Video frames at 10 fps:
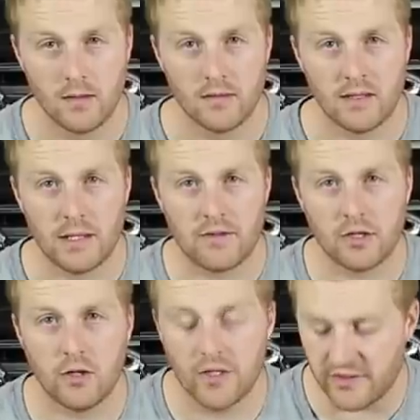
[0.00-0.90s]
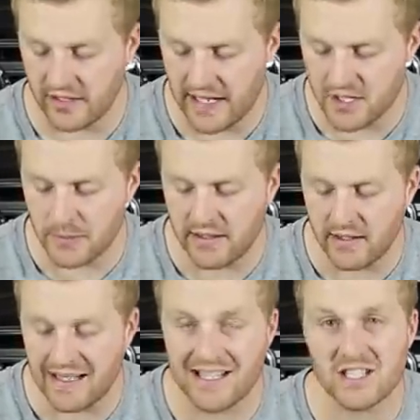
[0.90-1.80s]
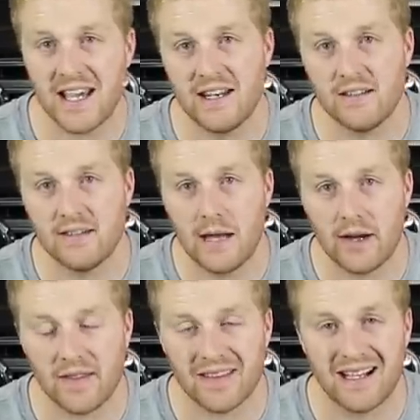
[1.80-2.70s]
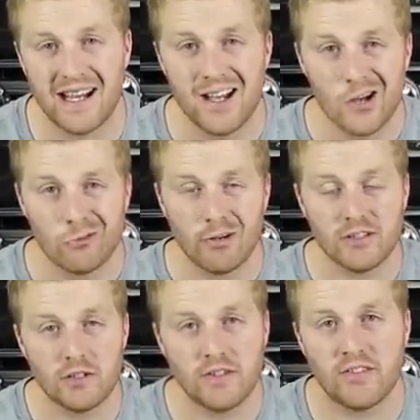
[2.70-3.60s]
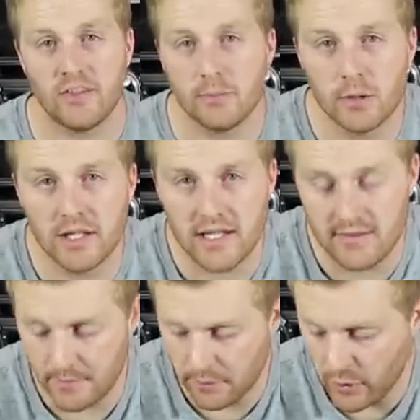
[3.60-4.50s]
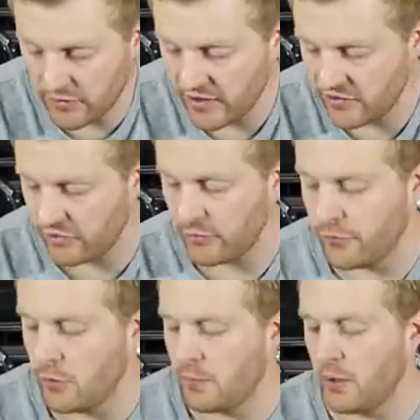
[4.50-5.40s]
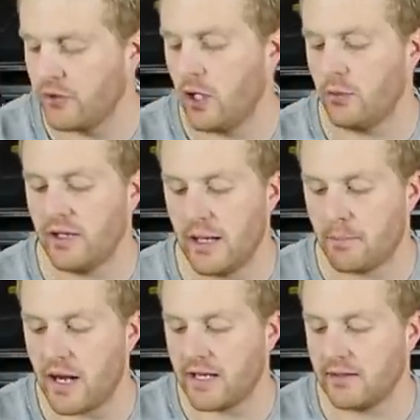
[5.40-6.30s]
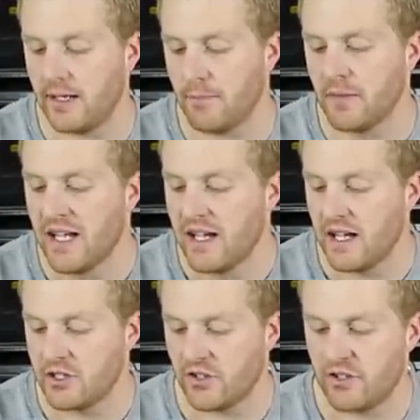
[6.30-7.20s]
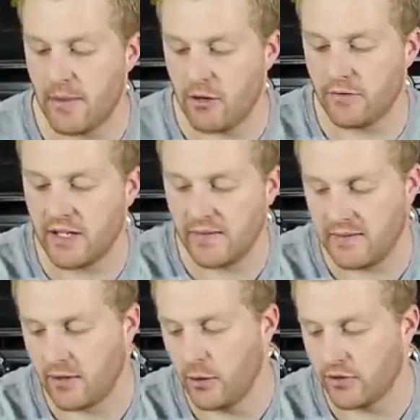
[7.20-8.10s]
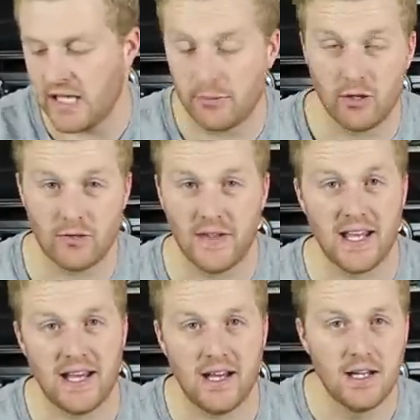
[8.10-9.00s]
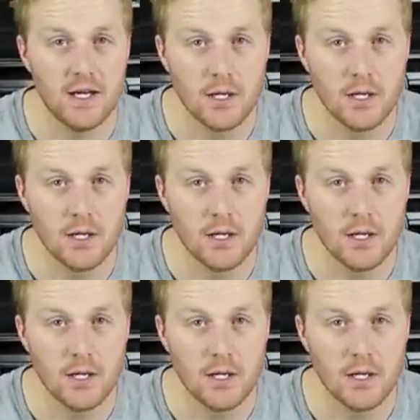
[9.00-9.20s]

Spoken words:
So there you have it, guys. The HPD catch can is now out of the car. Relatively simple and easy process. Just a few bolts holding that bracket down and just a matter of getting these hose clamps off, and they are